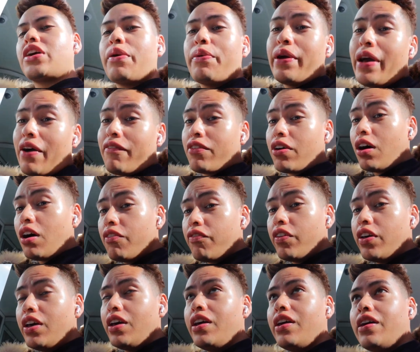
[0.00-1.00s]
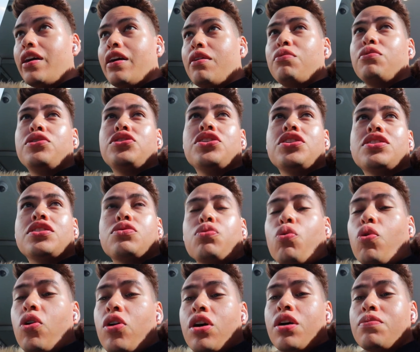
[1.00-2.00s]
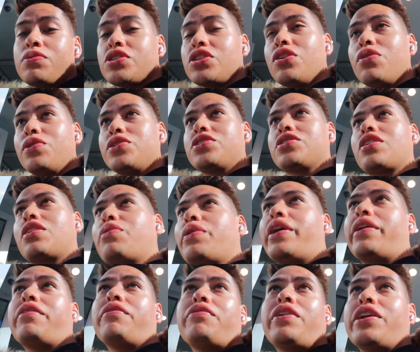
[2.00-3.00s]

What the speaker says: okay, we have coffee, and we're just warm, so we're just gonna wait.